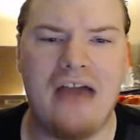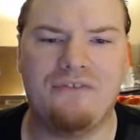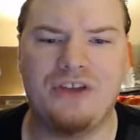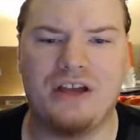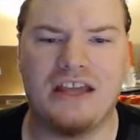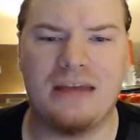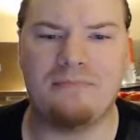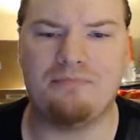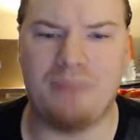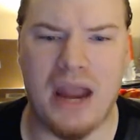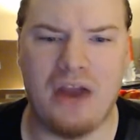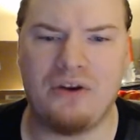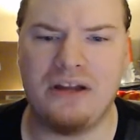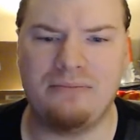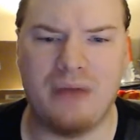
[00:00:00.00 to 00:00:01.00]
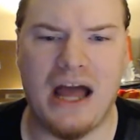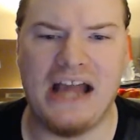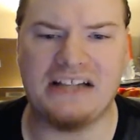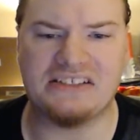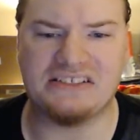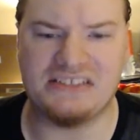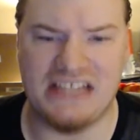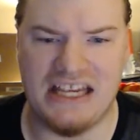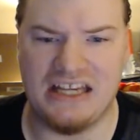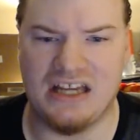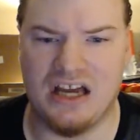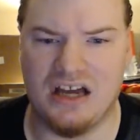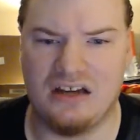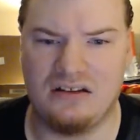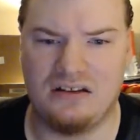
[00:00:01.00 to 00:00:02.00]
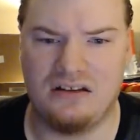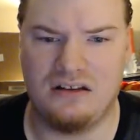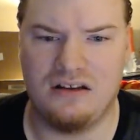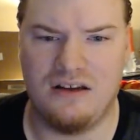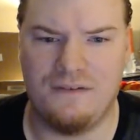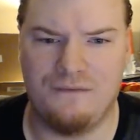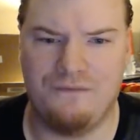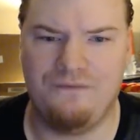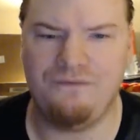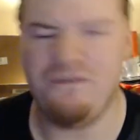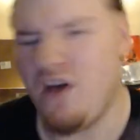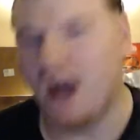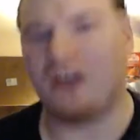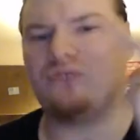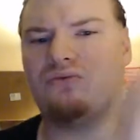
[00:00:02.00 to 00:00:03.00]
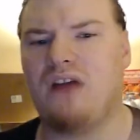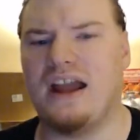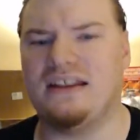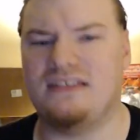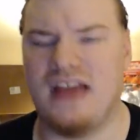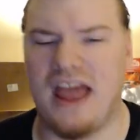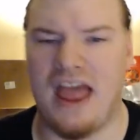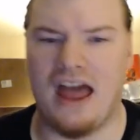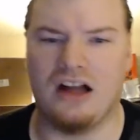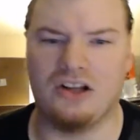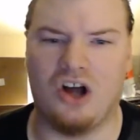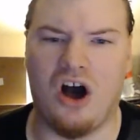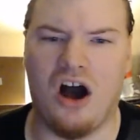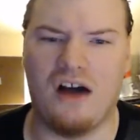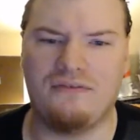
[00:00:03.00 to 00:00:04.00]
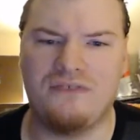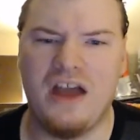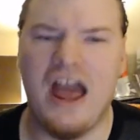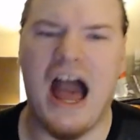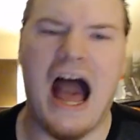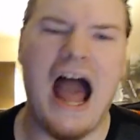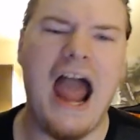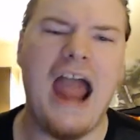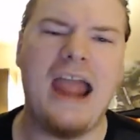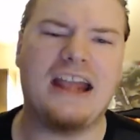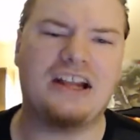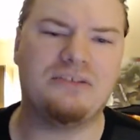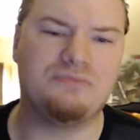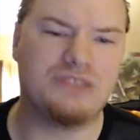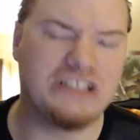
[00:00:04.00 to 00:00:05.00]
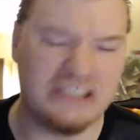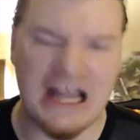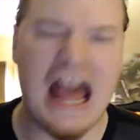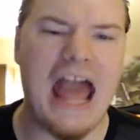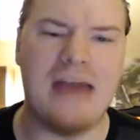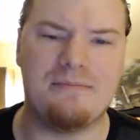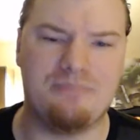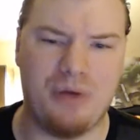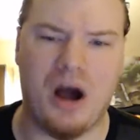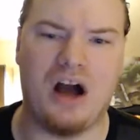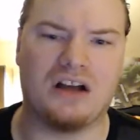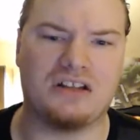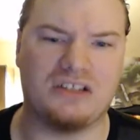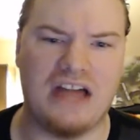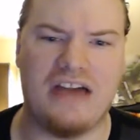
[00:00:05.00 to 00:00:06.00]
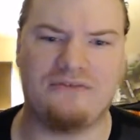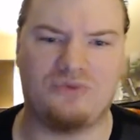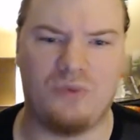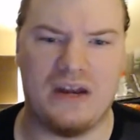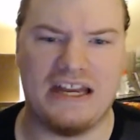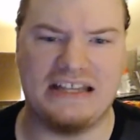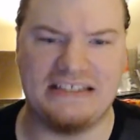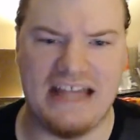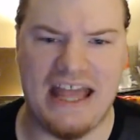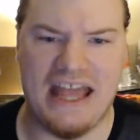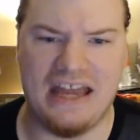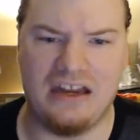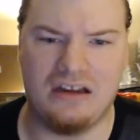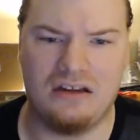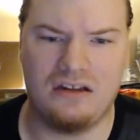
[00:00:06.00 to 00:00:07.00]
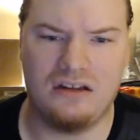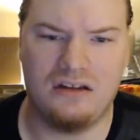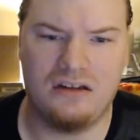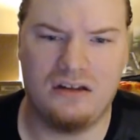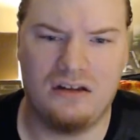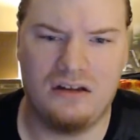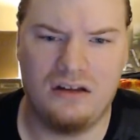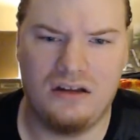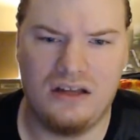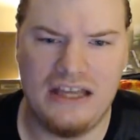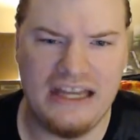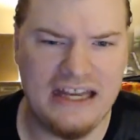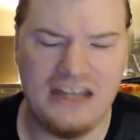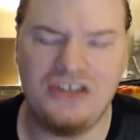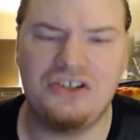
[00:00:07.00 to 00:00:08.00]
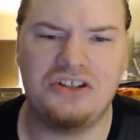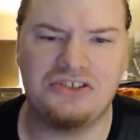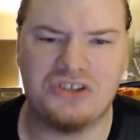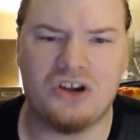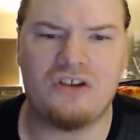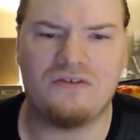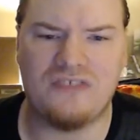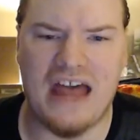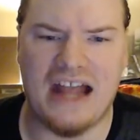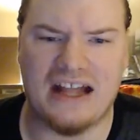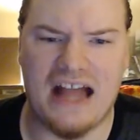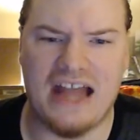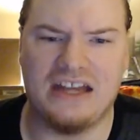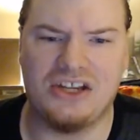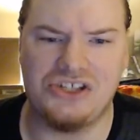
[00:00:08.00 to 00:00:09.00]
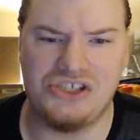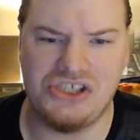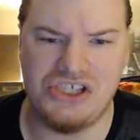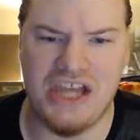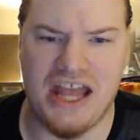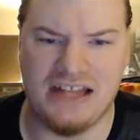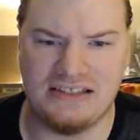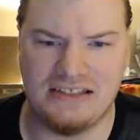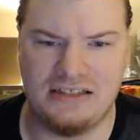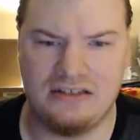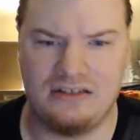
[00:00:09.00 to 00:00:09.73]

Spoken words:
you get buried by Cena. Fuck right the hell off. I'm glad Punk left when he did. He didn't deserve that kind of shit.